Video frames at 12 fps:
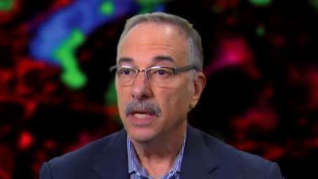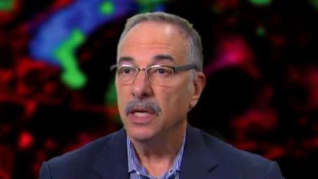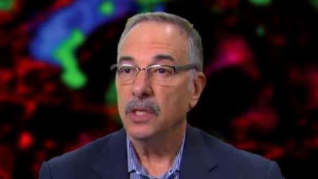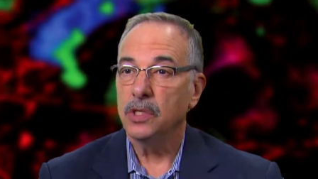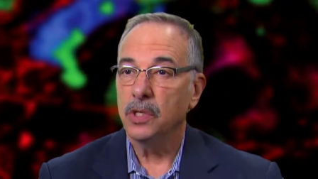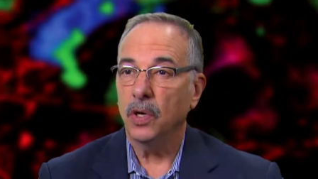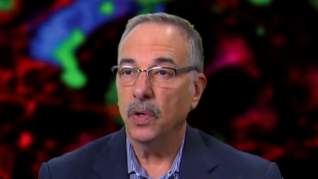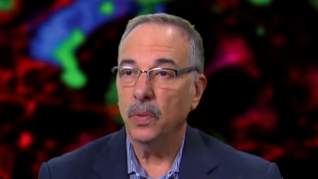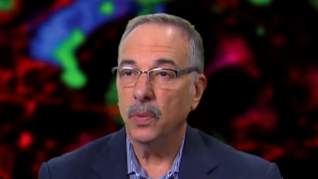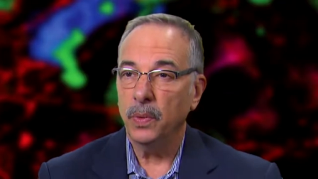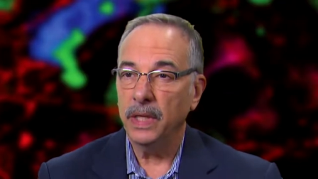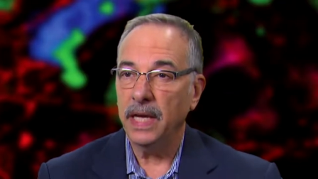So
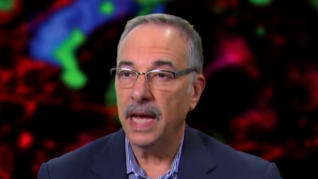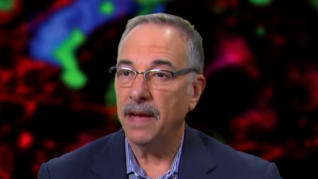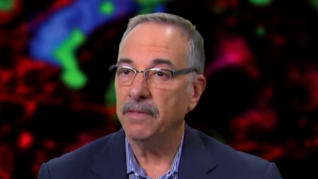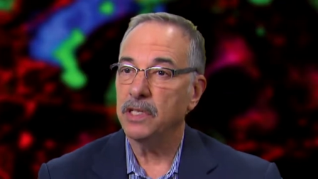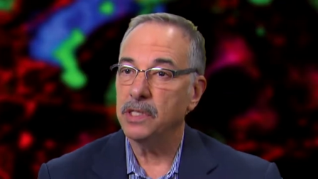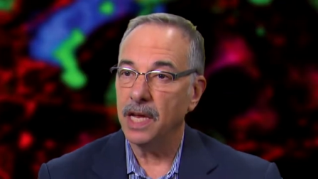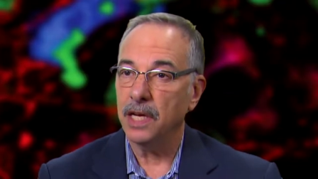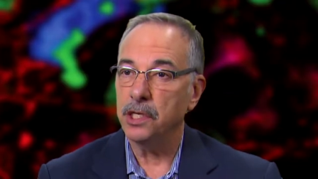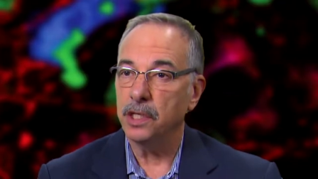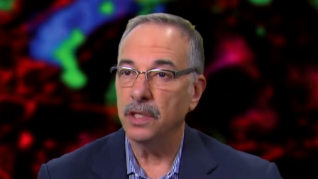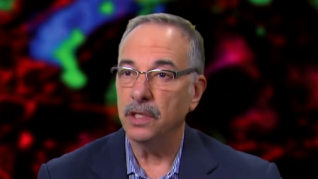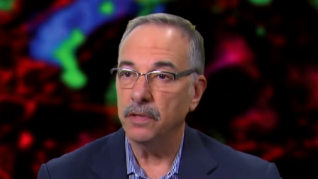we have a
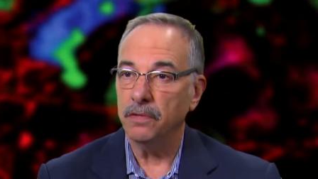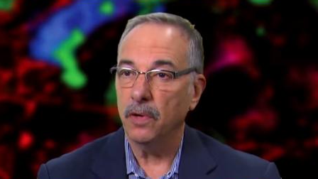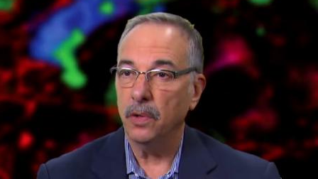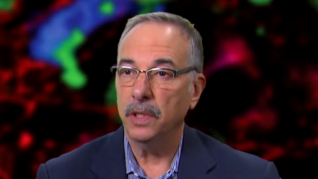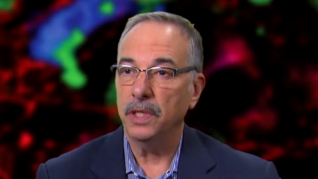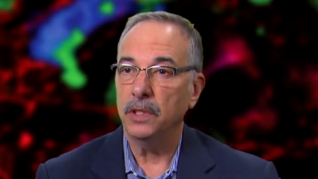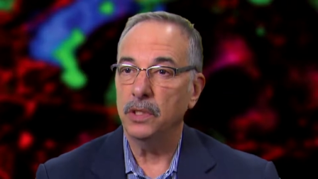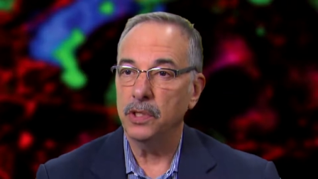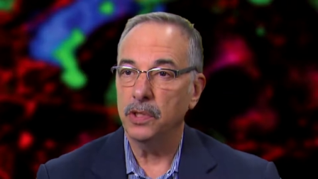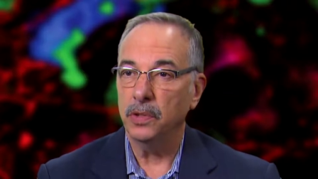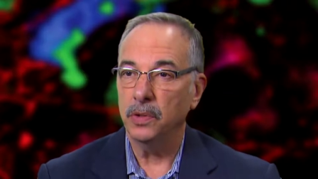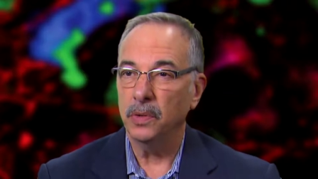session devoted
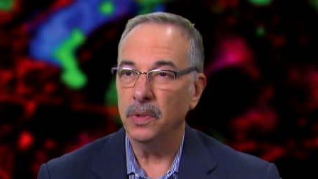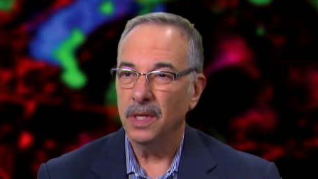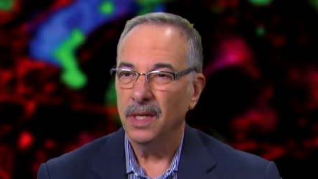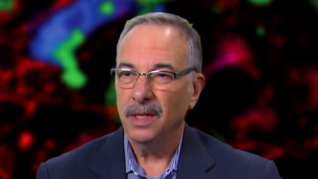to